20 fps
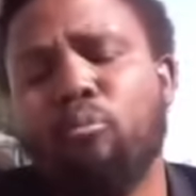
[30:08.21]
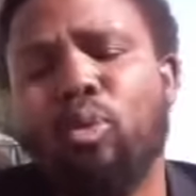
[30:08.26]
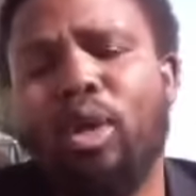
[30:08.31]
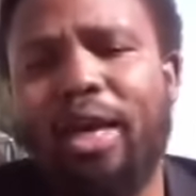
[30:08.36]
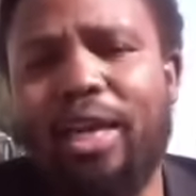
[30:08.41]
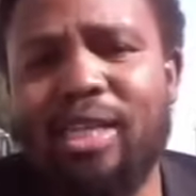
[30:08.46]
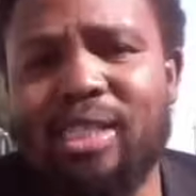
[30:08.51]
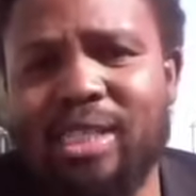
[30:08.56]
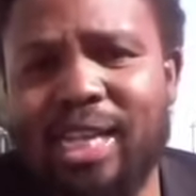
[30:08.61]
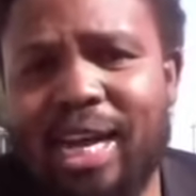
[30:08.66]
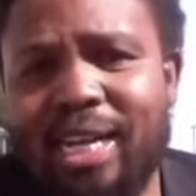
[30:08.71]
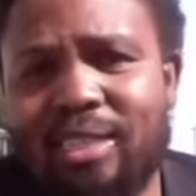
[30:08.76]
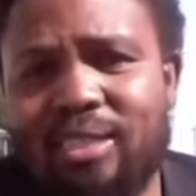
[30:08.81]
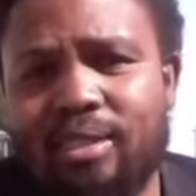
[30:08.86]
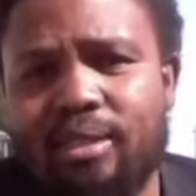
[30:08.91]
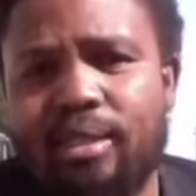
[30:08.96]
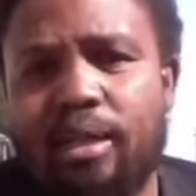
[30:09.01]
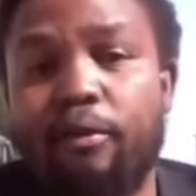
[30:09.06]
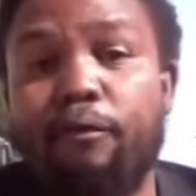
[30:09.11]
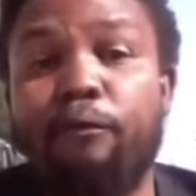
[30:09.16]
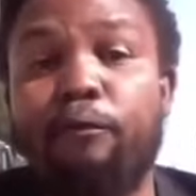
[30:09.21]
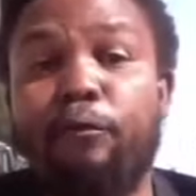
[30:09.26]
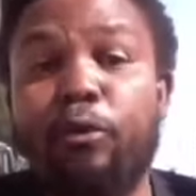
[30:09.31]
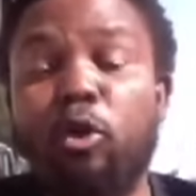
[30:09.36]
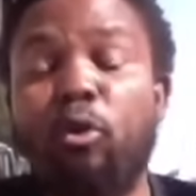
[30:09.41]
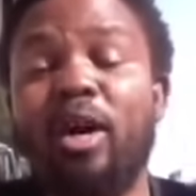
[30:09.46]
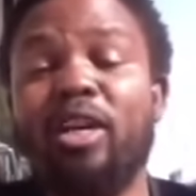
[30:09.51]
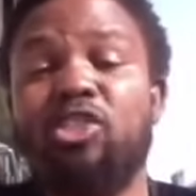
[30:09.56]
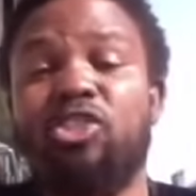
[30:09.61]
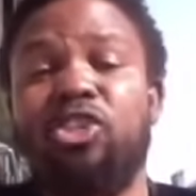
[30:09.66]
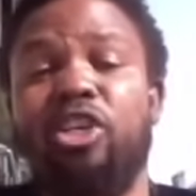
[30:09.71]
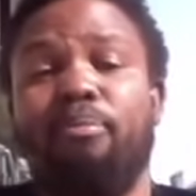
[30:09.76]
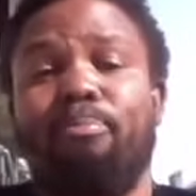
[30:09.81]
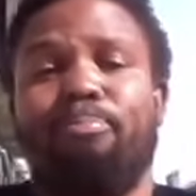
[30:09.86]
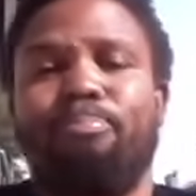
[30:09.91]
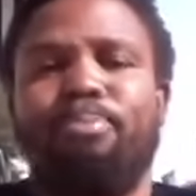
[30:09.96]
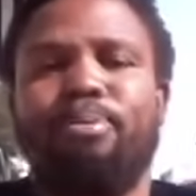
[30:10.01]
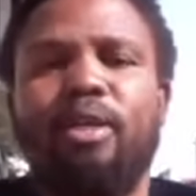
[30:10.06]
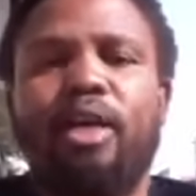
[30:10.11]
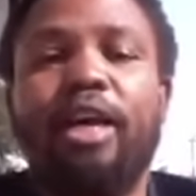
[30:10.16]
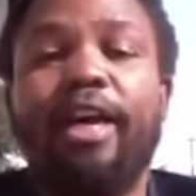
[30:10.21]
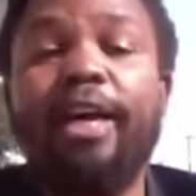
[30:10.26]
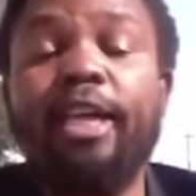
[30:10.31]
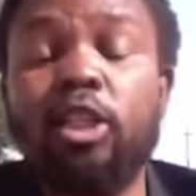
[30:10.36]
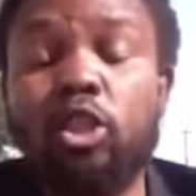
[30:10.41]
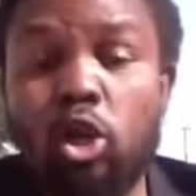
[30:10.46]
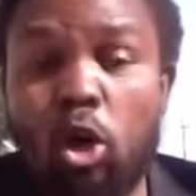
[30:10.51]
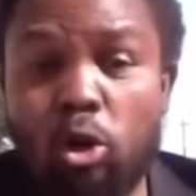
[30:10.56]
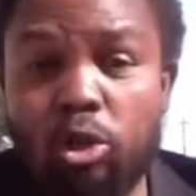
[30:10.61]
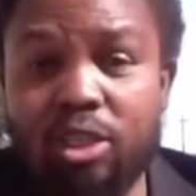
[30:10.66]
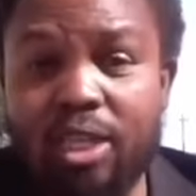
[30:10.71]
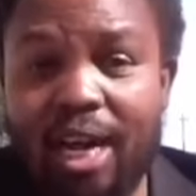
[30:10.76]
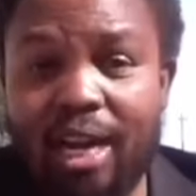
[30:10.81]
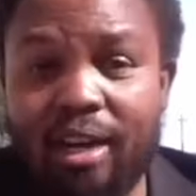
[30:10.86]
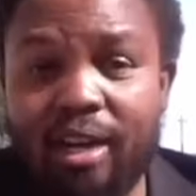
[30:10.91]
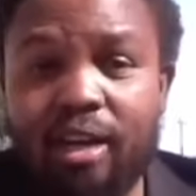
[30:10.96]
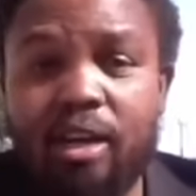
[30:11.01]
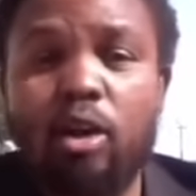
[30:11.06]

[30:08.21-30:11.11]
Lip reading: is that viewership in total,